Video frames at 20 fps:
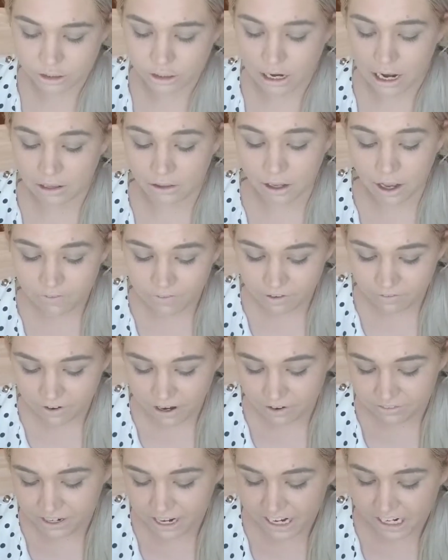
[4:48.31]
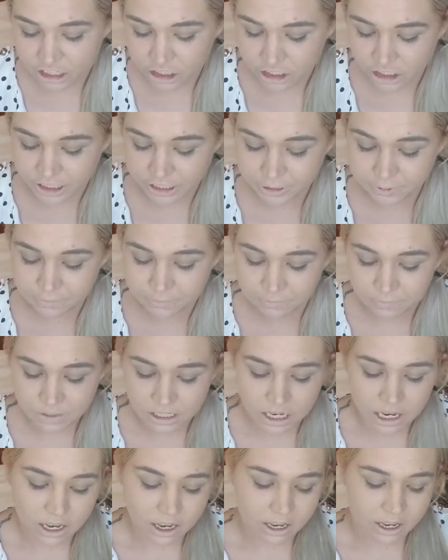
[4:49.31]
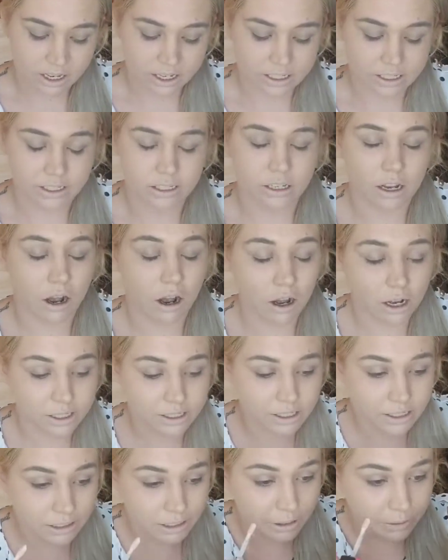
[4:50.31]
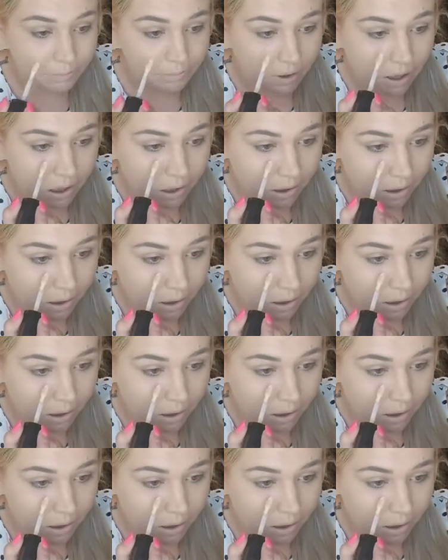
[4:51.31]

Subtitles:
I love the foundation. It's awesome.